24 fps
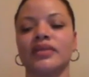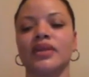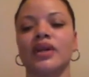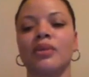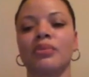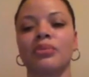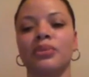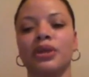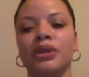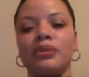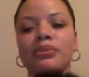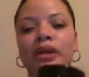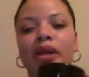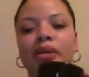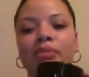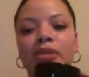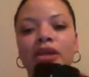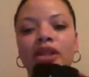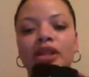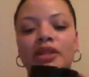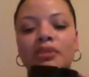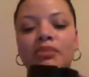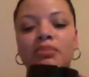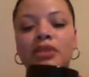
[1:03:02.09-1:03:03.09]
I'll bring my
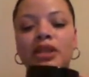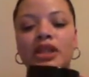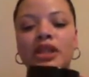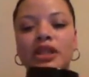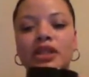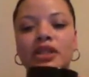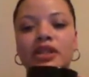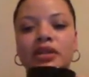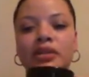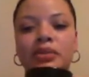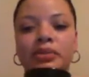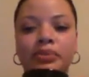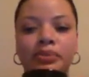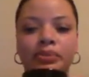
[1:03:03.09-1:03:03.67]
meat and mead.